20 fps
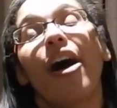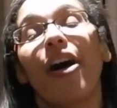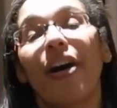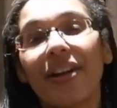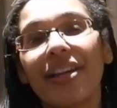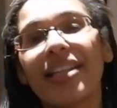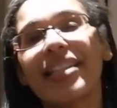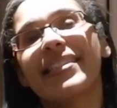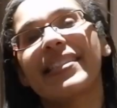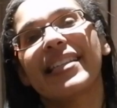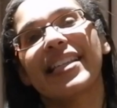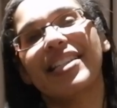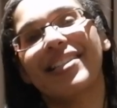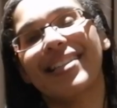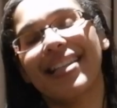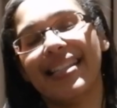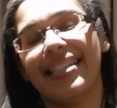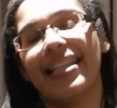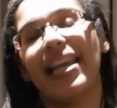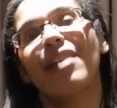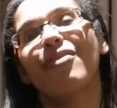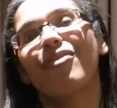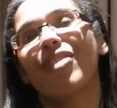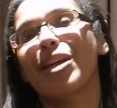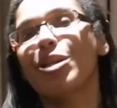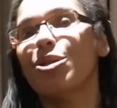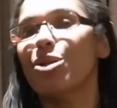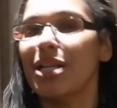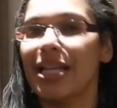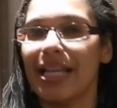Honestly, Cheesecake
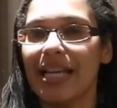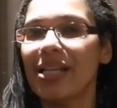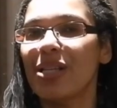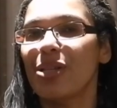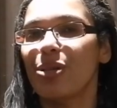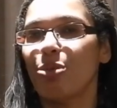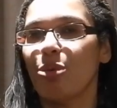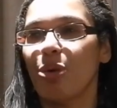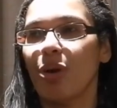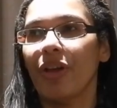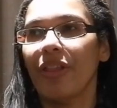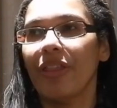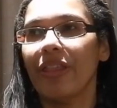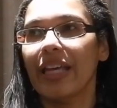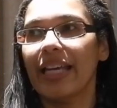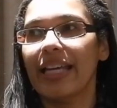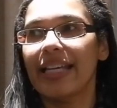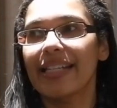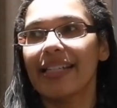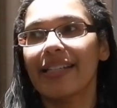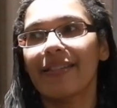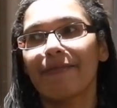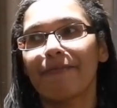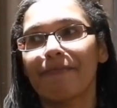Factory is worth it.